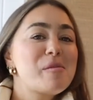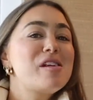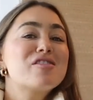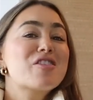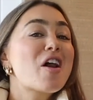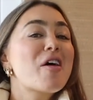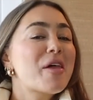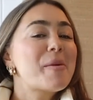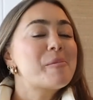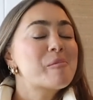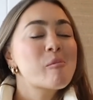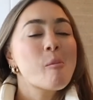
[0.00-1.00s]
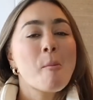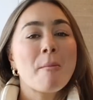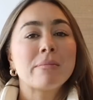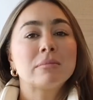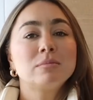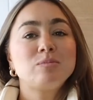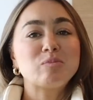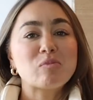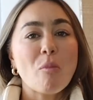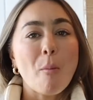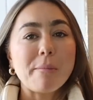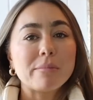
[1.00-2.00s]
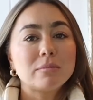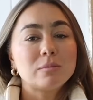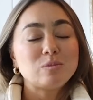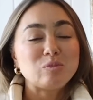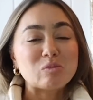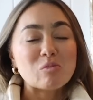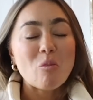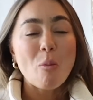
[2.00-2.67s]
well, you know what's funny is our next